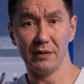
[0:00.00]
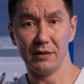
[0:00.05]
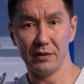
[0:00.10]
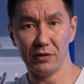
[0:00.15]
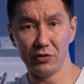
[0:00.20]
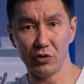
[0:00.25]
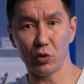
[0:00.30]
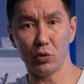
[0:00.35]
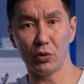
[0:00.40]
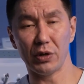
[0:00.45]

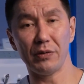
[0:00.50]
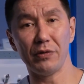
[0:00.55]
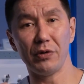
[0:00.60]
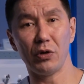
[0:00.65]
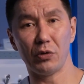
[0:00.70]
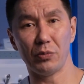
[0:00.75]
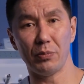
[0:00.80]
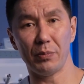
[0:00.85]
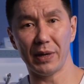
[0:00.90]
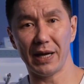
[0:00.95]
So if
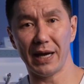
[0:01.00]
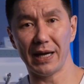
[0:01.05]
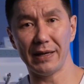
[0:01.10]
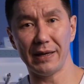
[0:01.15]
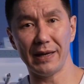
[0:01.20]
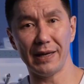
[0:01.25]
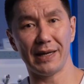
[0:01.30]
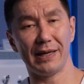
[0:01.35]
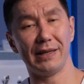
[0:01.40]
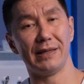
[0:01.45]
you've planned
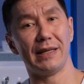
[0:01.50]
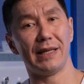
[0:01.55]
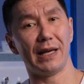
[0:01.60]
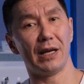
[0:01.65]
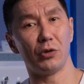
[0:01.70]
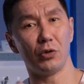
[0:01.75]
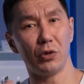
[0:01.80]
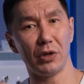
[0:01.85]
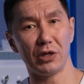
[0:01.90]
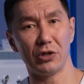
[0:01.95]
a
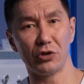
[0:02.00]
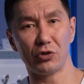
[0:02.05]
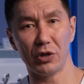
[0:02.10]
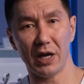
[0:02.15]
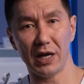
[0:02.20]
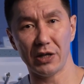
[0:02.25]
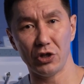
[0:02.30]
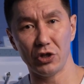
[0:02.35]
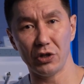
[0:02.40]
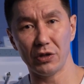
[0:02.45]
scheduled
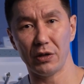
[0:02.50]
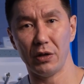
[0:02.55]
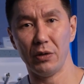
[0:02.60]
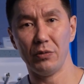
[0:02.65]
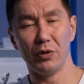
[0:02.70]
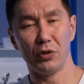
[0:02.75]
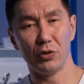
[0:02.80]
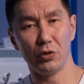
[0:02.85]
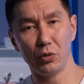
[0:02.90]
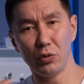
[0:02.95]
extraction of
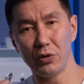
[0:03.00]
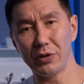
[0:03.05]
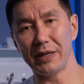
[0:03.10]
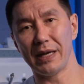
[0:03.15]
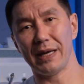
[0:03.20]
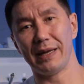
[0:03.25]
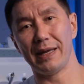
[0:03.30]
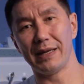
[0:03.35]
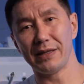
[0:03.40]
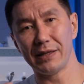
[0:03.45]
a tooth
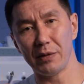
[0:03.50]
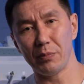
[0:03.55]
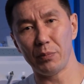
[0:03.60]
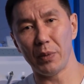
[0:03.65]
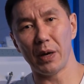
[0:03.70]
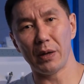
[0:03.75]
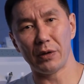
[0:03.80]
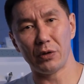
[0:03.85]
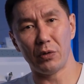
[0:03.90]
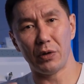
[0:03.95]
that isn't
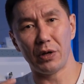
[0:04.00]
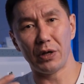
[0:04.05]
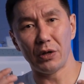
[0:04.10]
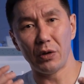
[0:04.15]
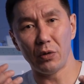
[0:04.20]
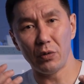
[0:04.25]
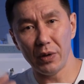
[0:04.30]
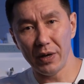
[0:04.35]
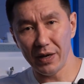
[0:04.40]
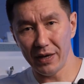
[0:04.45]
bothering
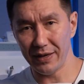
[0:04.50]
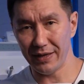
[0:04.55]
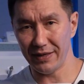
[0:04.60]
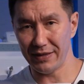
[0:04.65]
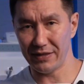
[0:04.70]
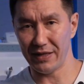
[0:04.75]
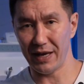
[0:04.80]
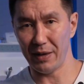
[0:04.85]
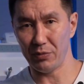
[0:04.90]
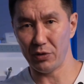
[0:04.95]
you, it's
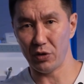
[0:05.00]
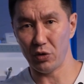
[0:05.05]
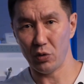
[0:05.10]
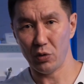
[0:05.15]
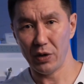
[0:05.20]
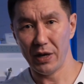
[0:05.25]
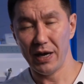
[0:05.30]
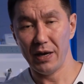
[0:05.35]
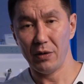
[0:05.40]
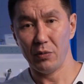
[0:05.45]
time to go
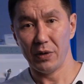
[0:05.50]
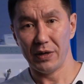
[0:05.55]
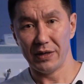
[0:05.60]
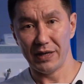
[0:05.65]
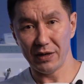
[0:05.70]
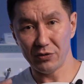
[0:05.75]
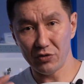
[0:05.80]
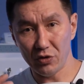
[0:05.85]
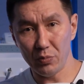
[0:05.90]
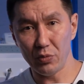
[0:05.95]
ahead with
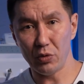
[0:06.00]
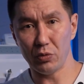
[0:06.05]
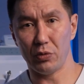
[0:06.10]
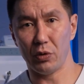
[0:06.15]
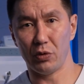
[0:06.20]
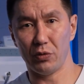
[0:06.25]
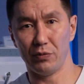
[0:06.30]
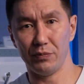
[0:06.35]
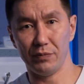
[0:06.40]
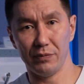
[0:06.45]
that removal.